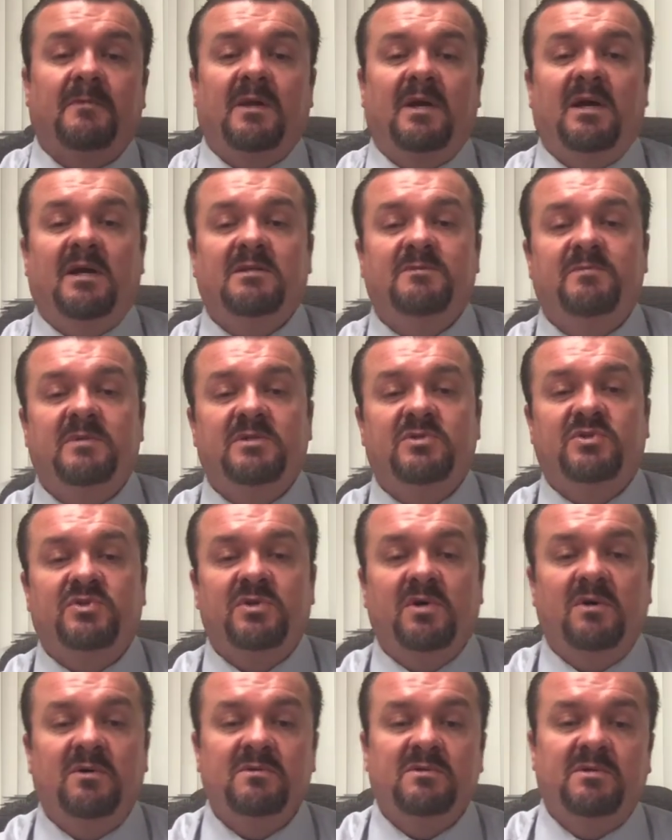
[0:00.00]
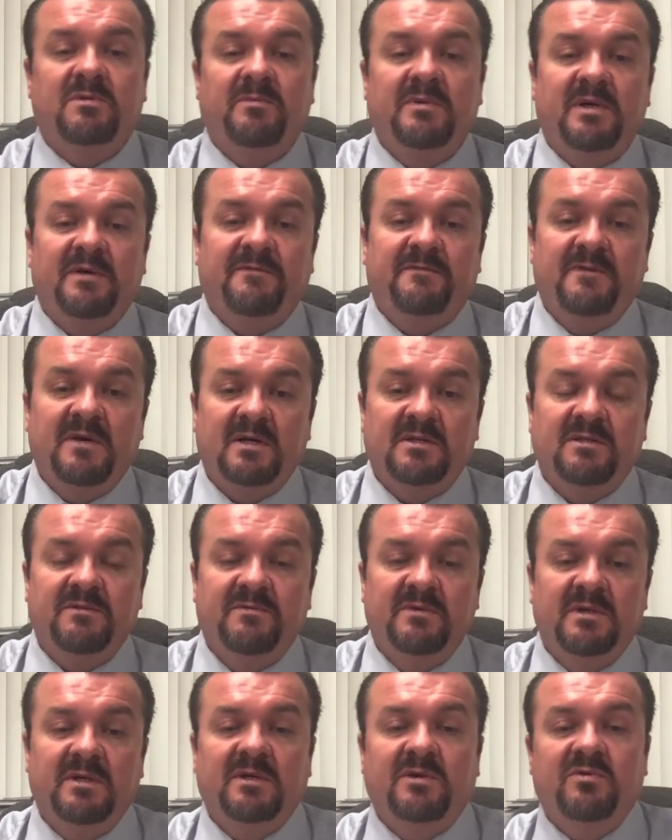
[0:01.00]
has been shown to be
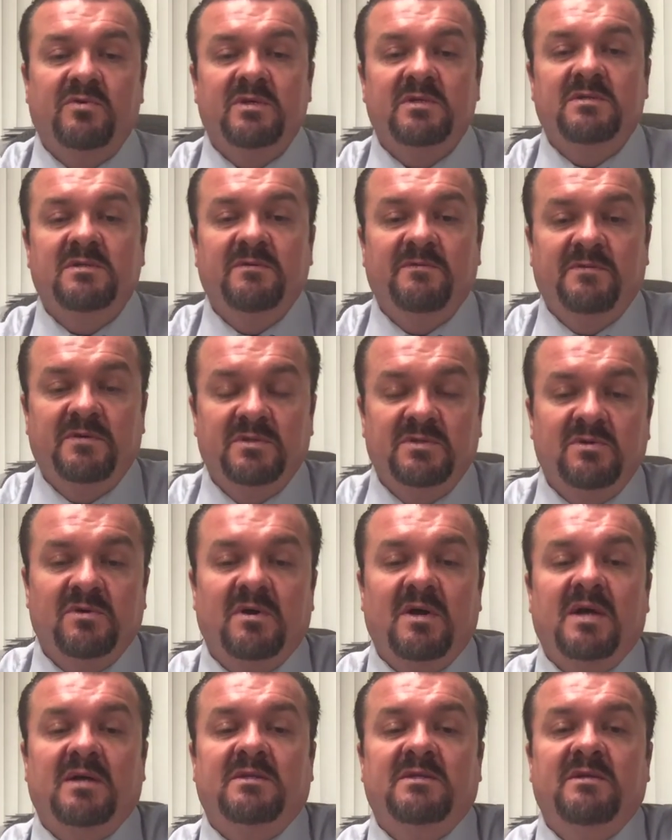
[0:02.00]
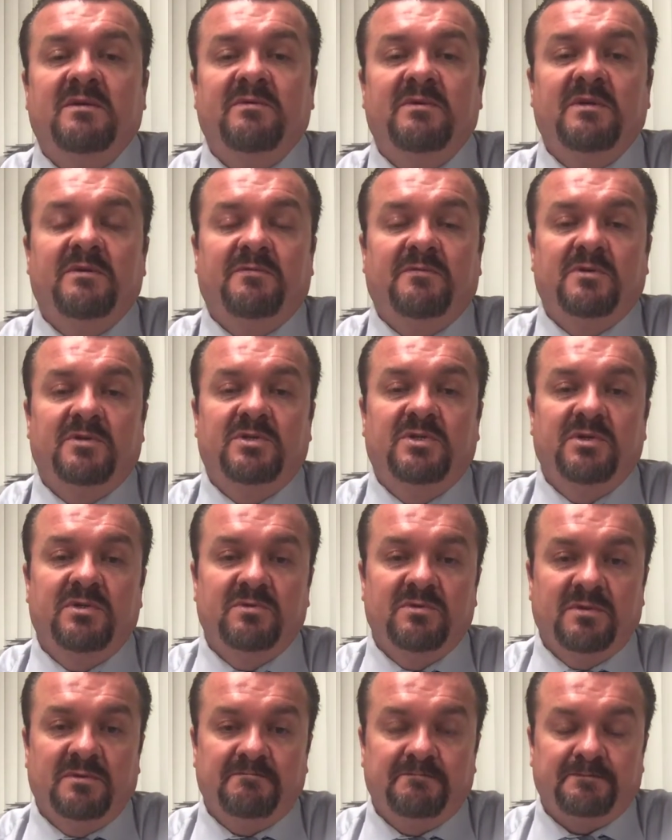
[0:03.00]
effective in increasing physical activity for
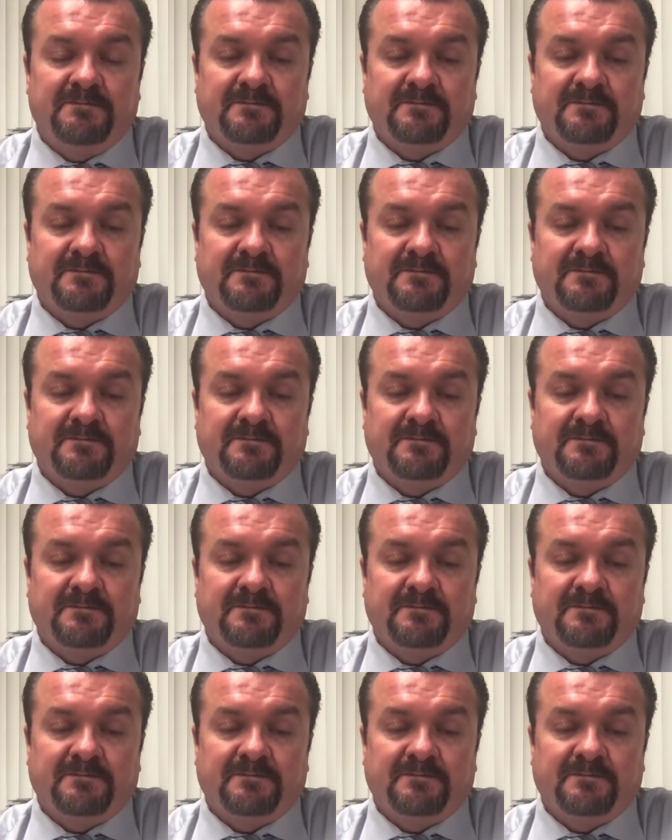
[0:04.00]
children.